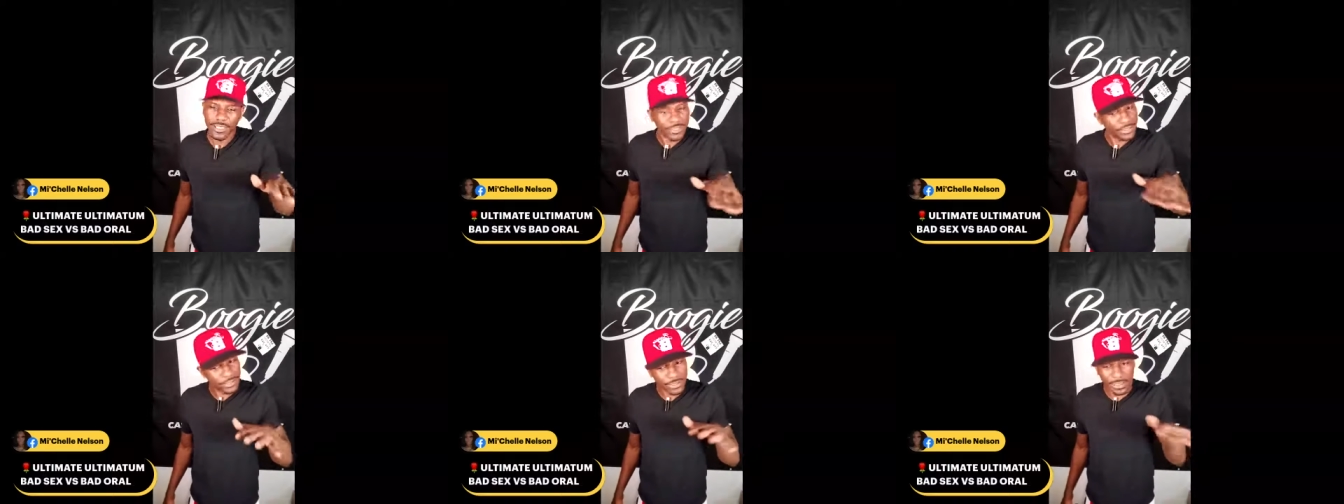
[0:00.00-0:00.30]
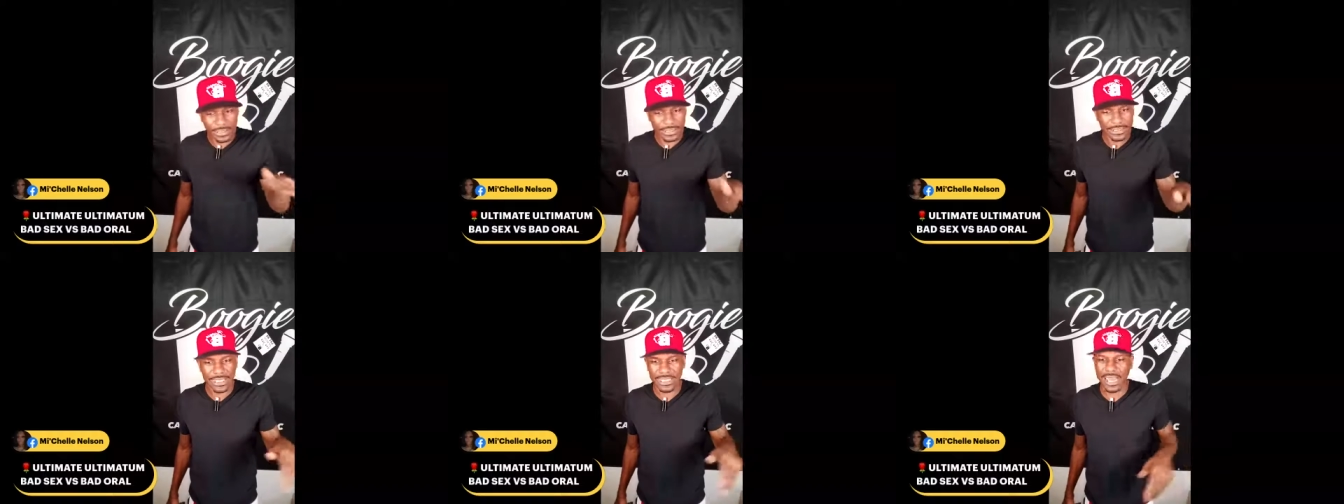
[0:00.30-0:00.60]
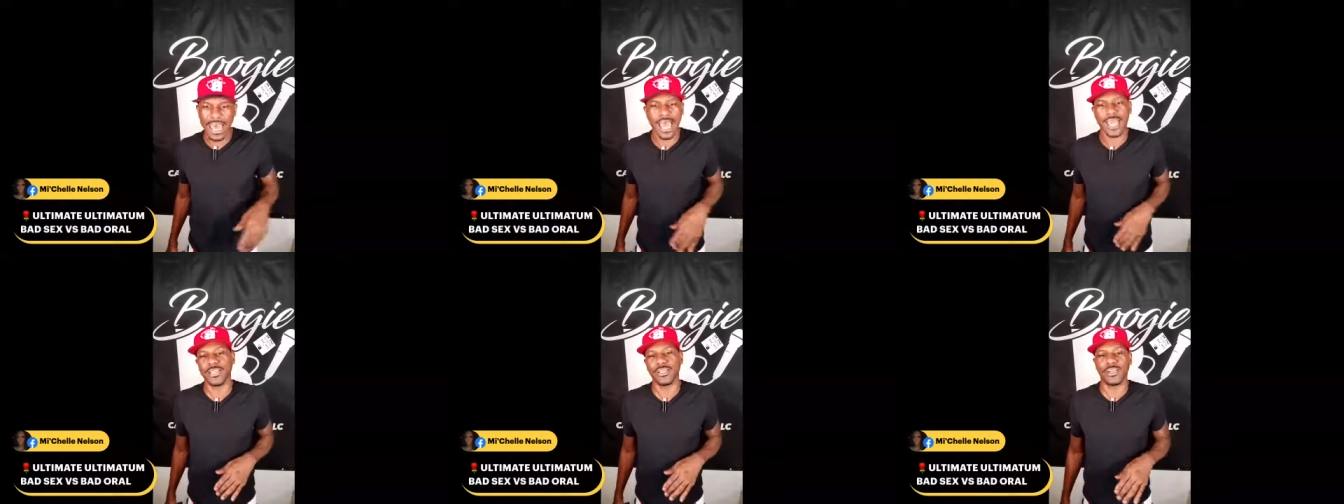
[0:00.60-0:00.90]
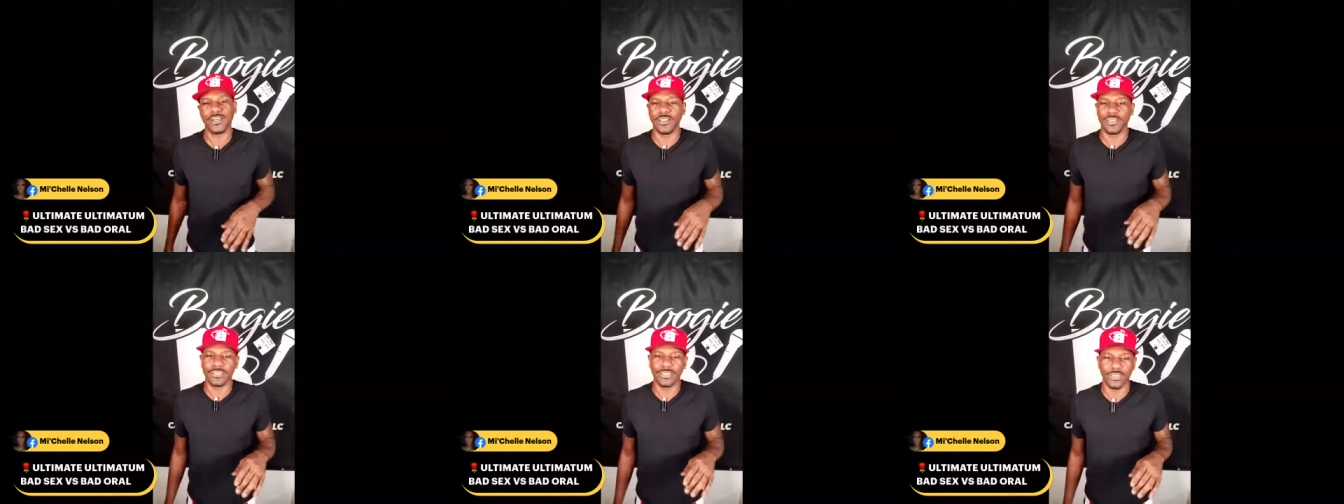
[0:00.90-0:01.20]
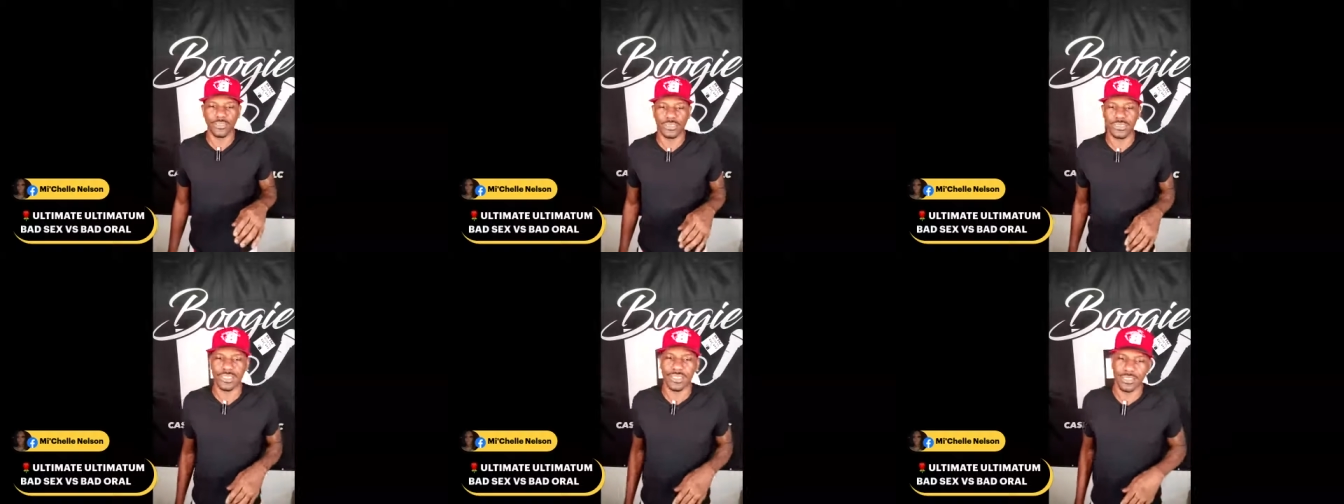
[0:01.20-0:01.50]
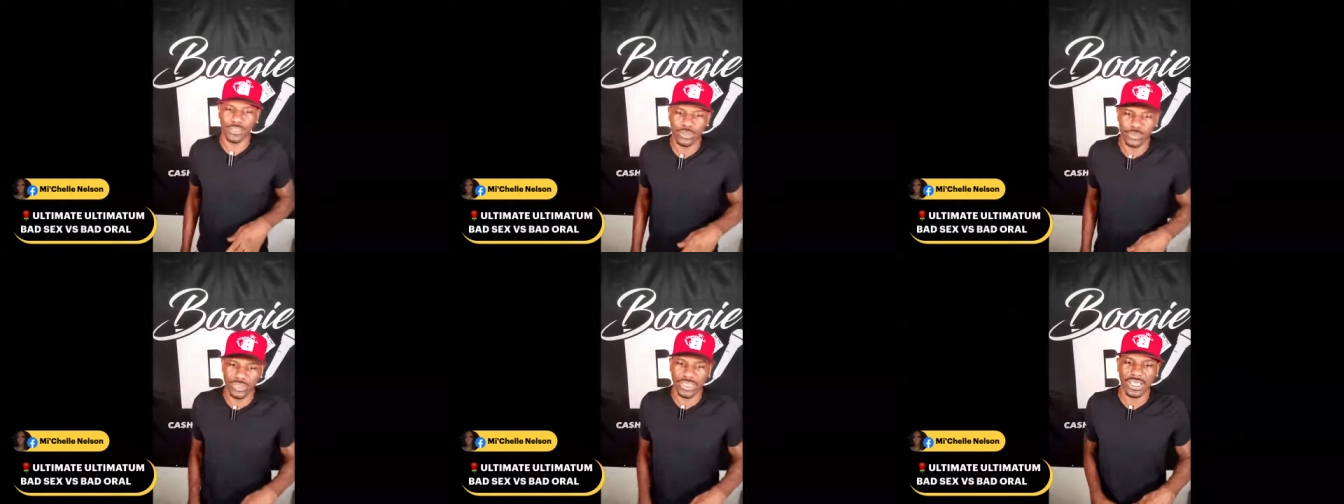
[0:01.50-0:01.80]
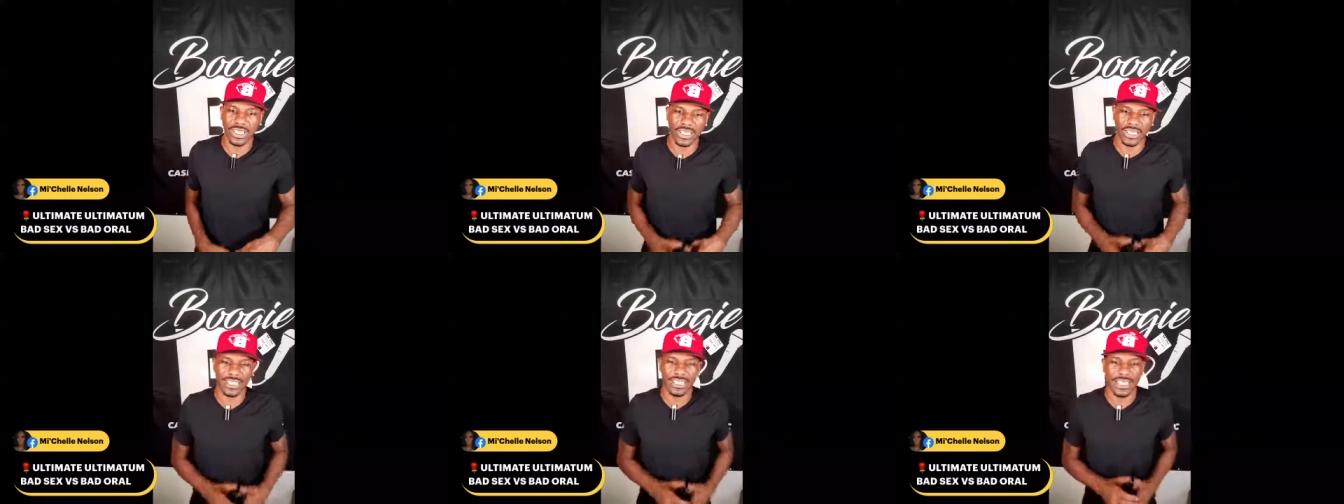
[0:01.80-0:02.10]
there's a lot of girls don't suck no
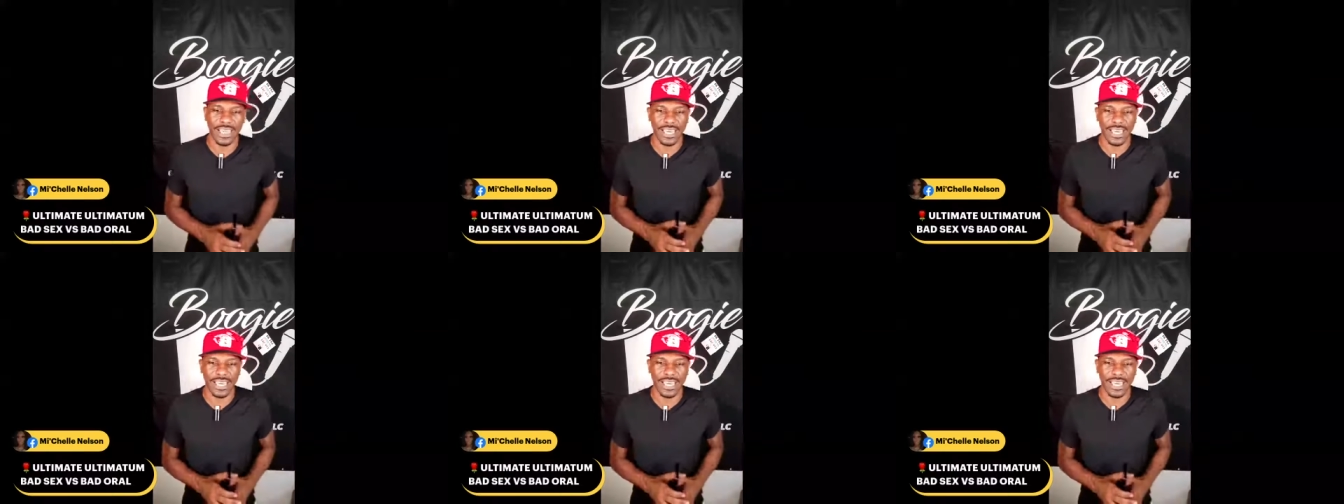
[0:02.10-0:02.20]
dingley